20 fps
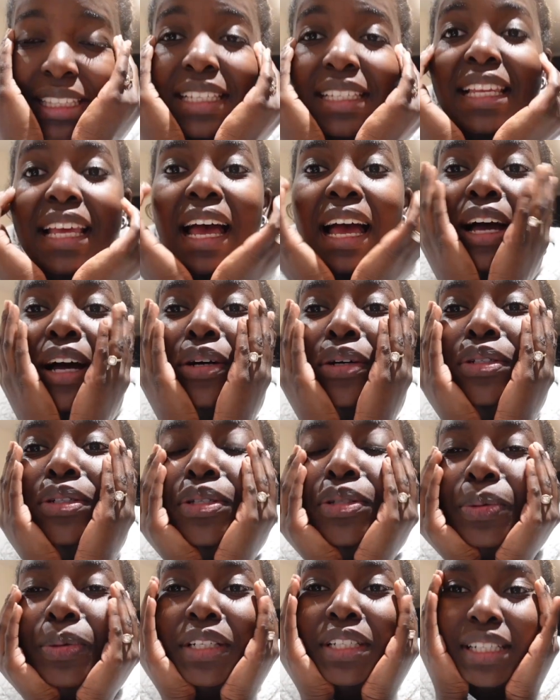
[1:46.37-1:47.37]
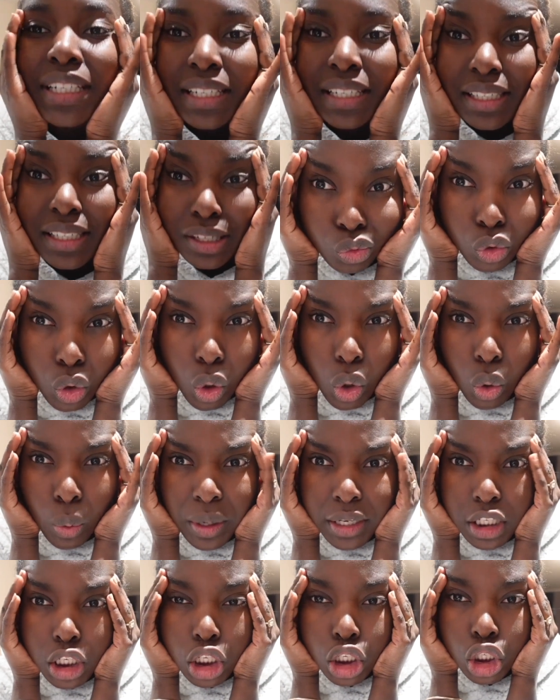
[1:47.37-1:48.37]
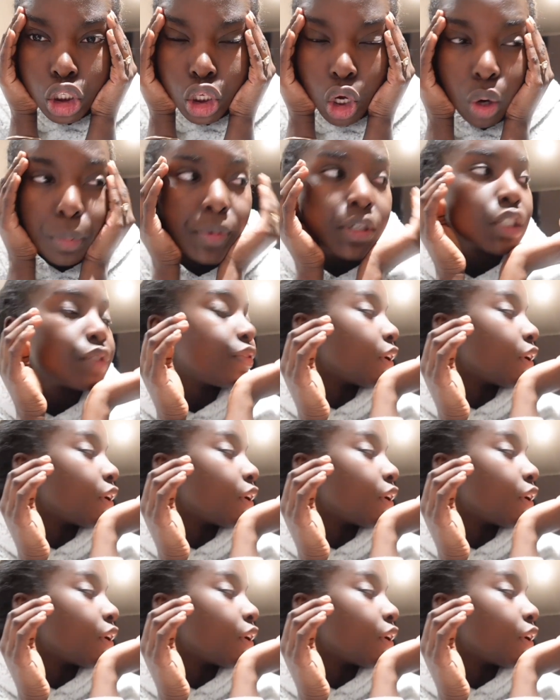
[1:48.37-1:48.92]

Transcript: this house, which is always so much